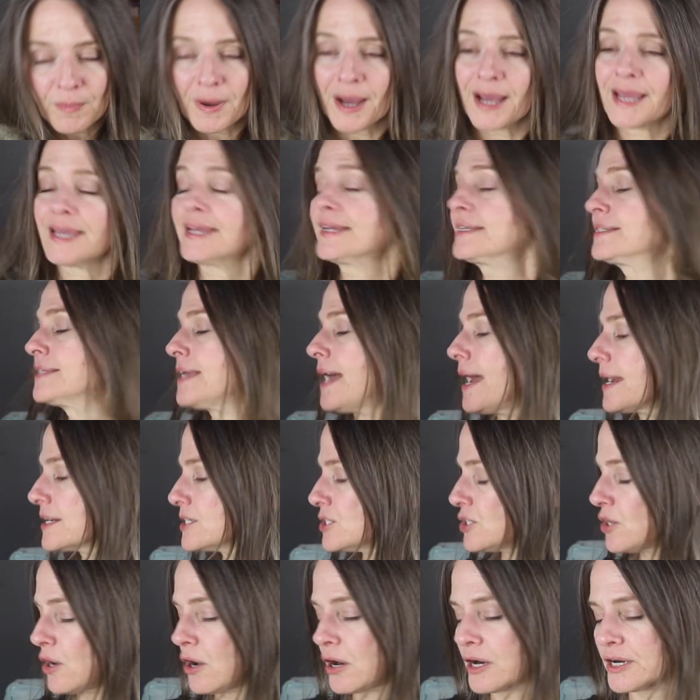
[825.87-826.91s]
my
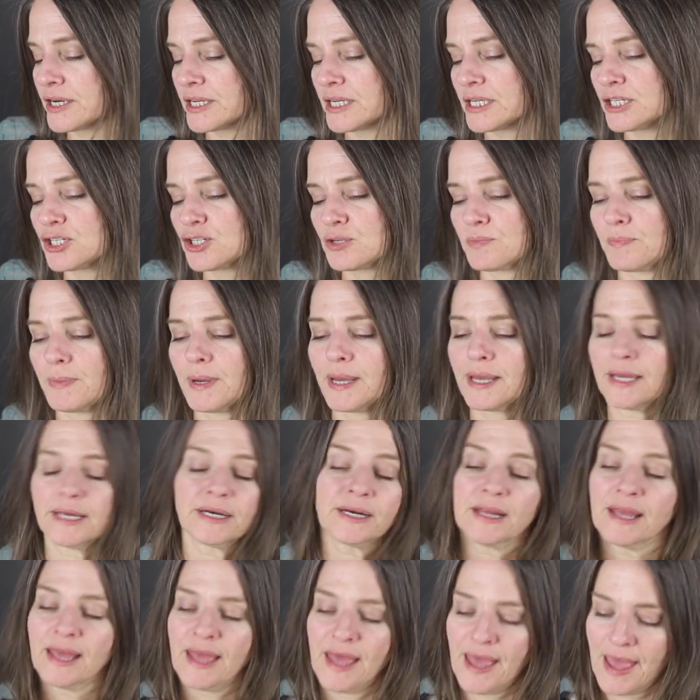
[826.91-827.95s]
exact yardage,
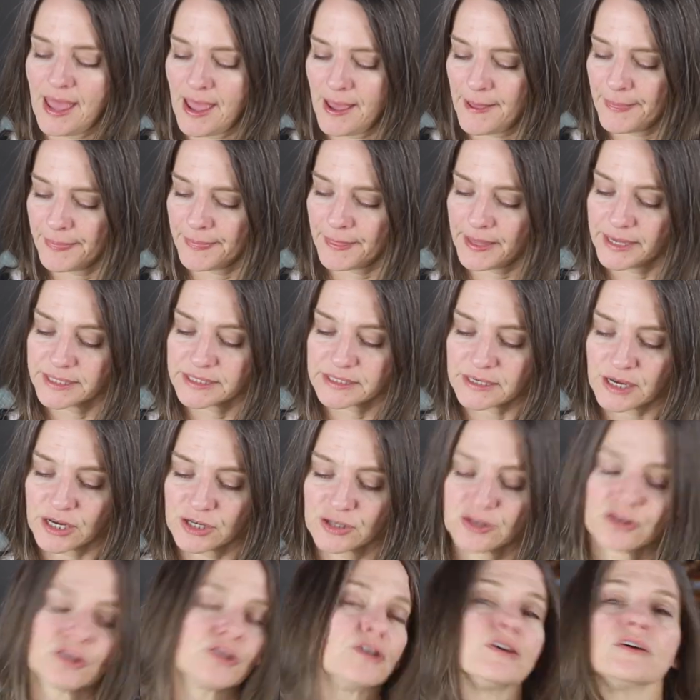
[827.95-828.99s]
but it's
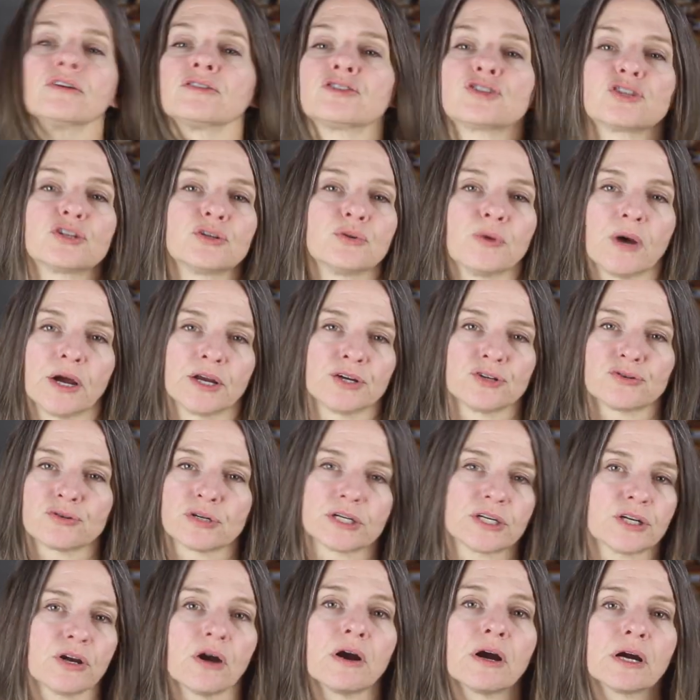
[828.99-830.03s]
under
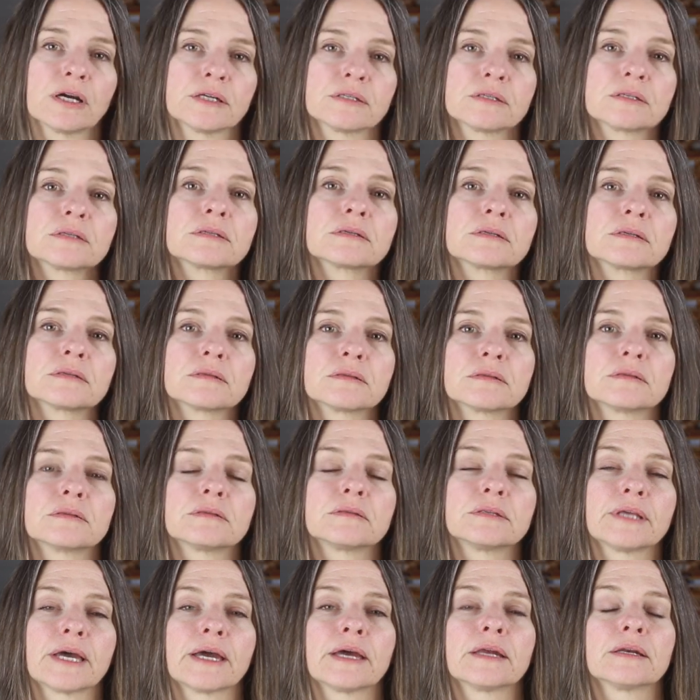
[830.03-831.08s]
200 yards
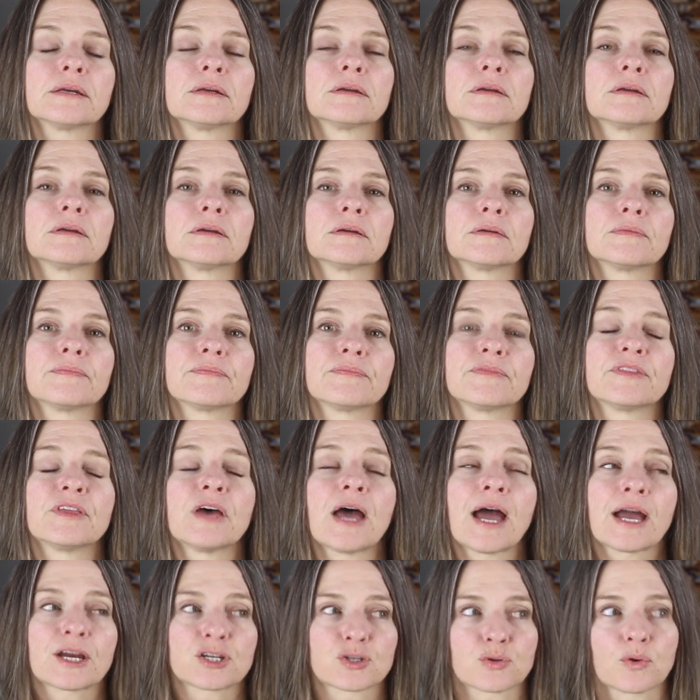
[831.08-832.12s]
that
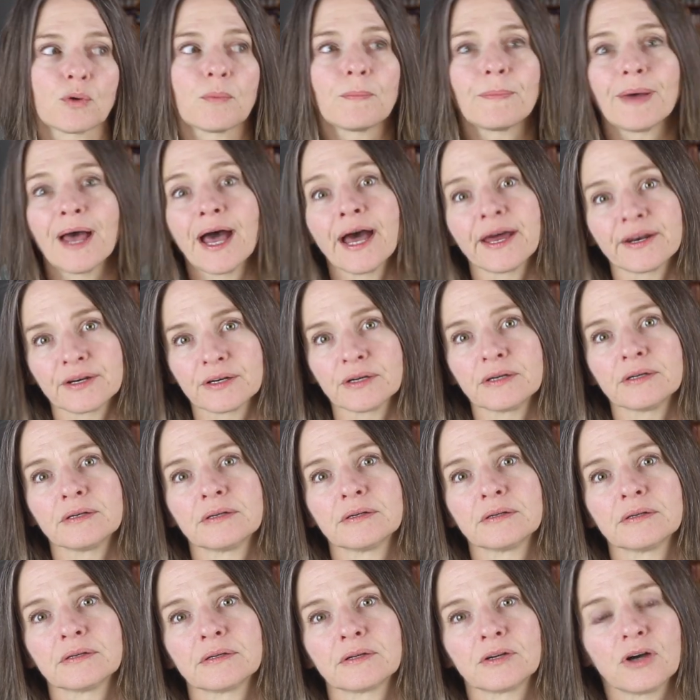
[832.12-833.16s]
the actual
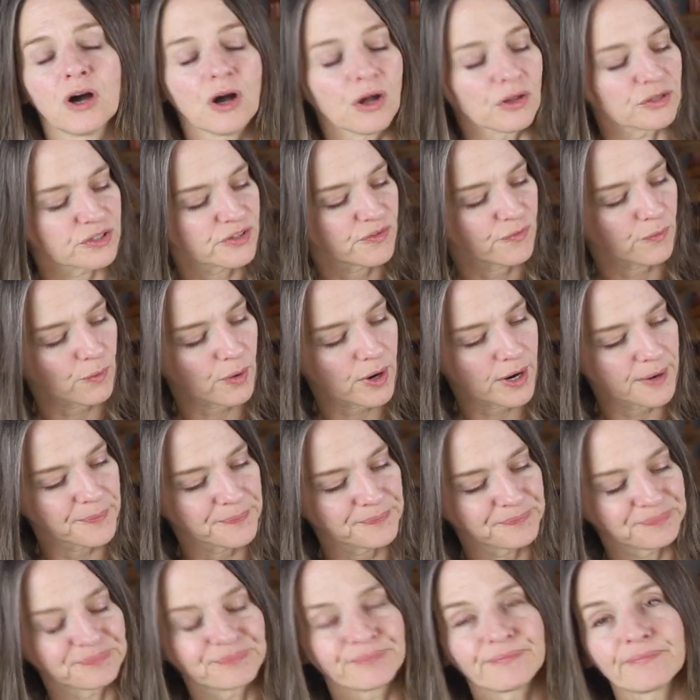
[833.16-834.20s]
pattern calls for.